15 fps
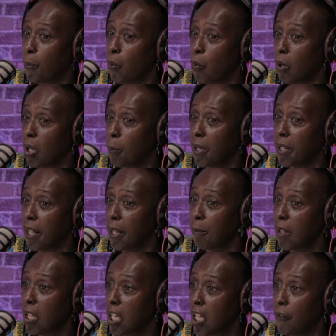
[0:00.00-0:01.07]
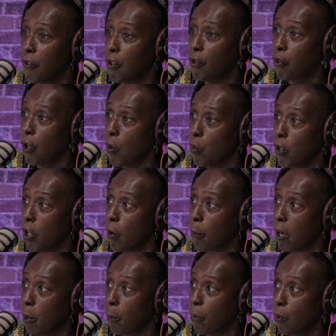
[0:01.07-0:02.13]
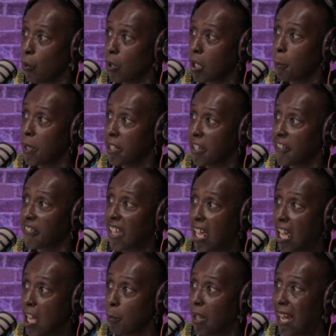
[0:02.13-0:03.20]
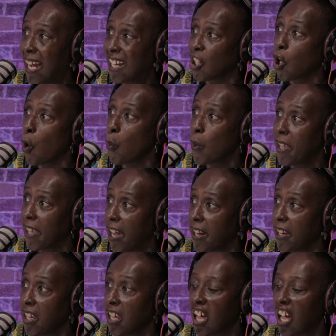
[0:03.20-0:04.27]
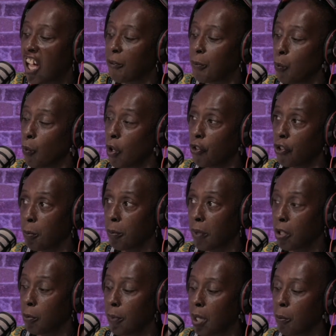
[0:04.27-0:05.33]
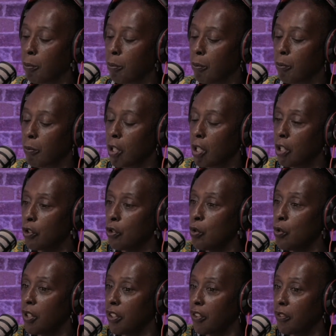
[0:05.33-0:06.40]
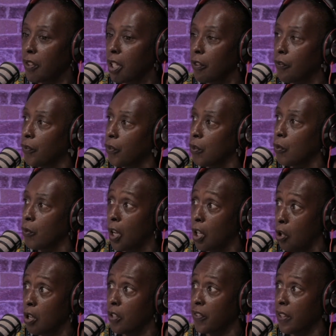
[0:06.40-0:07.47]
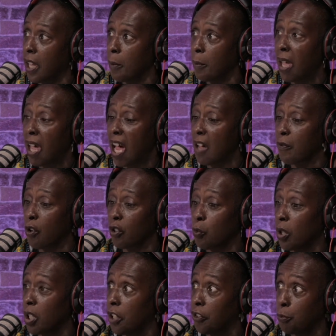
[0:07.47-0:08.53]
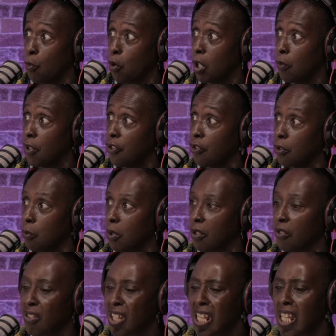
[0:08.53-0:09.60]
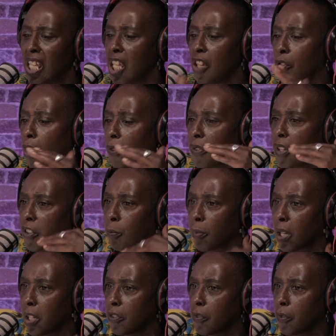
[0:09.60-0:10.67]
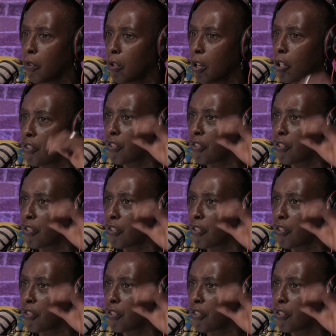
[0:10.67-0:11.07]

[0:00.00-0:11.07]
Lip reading: Abina. If you don't know about Paul Abina's timeline, go and get it. I've been watching him do this thing through a long time. I've got one of these small original ones. He's got these massive, large-scale